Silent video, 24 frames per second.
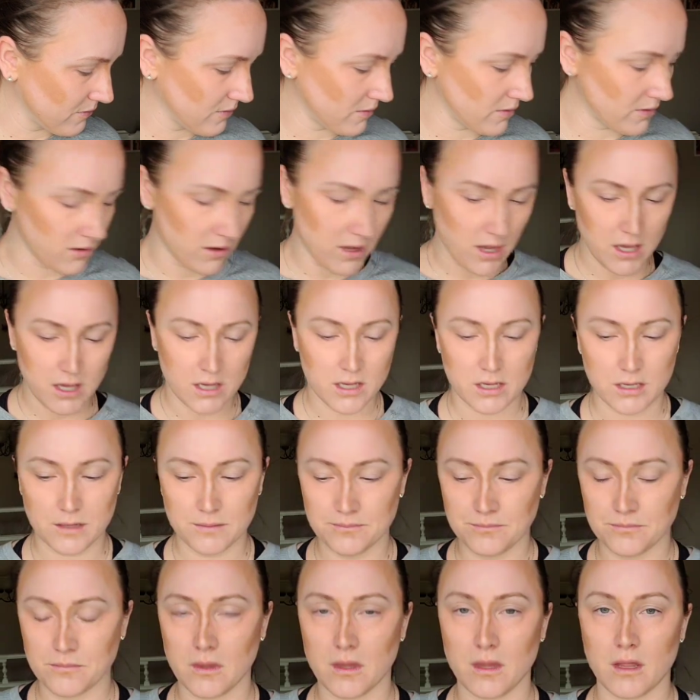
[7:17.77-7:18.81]
Okay.
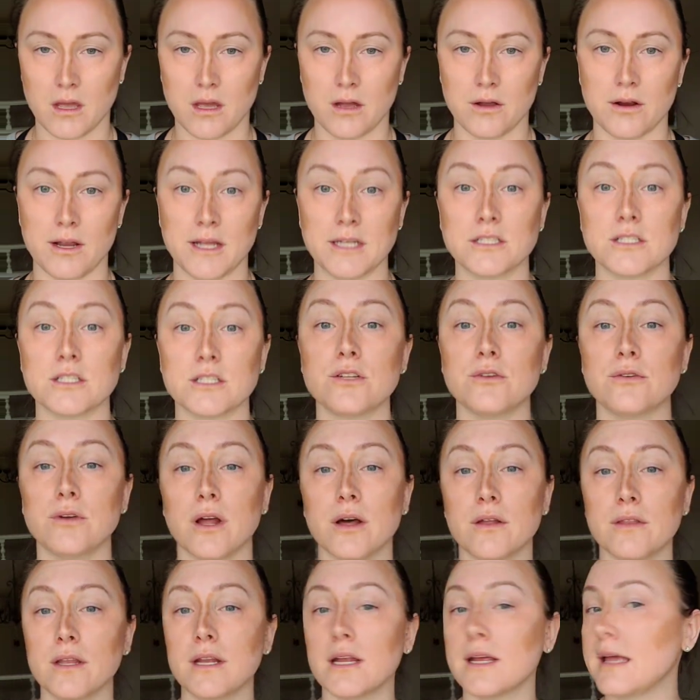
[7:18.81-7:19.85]
All right, so now
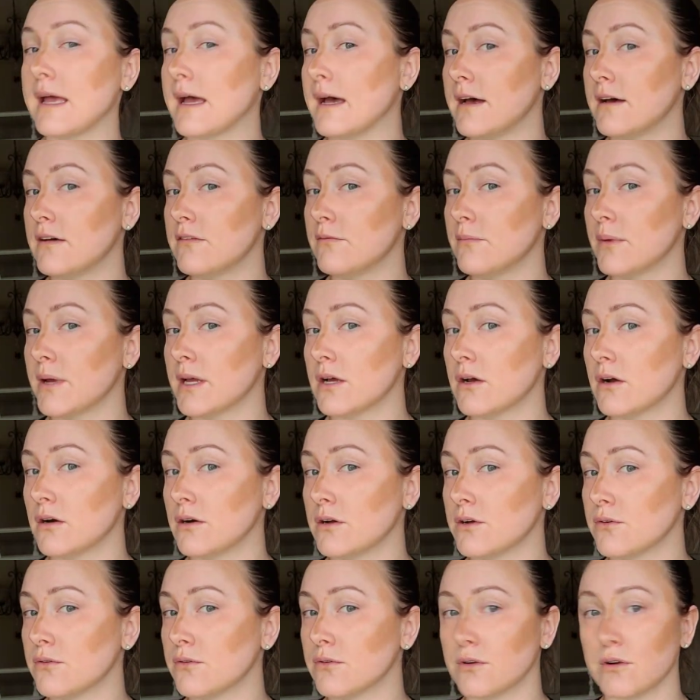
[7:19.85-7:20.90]
that I have my
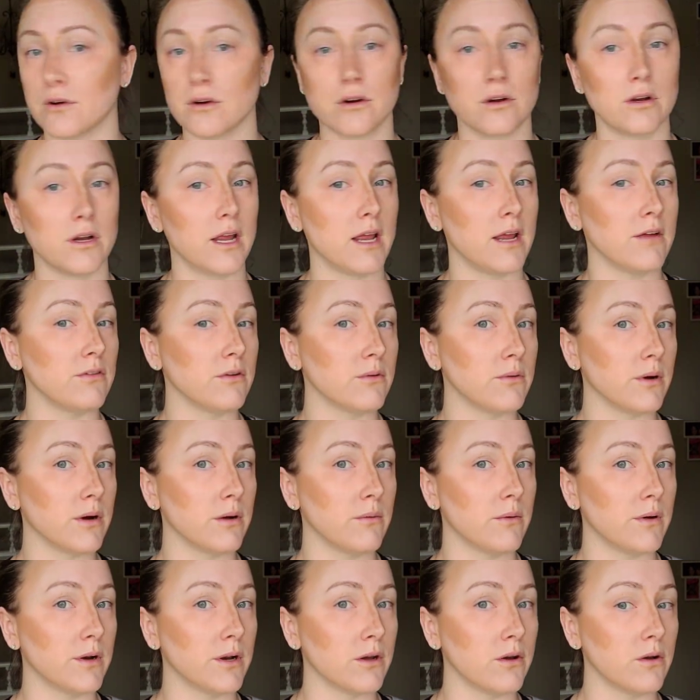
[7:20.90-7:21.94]
contour everywhere I
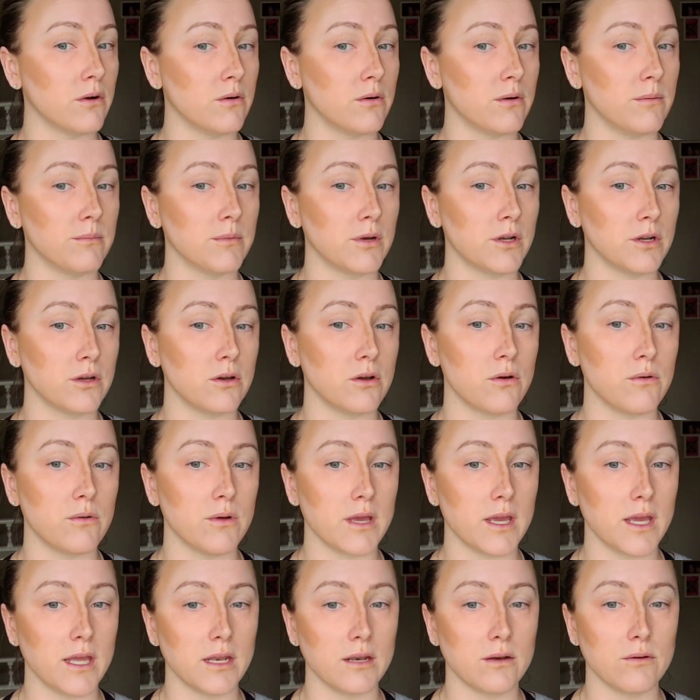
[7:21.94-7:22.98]
want to go, I'm going to go
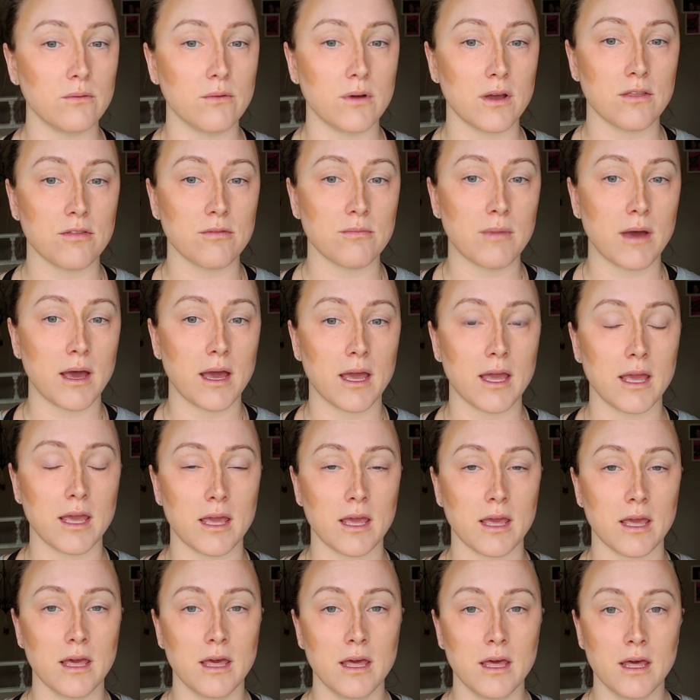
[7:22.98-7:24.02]
in with my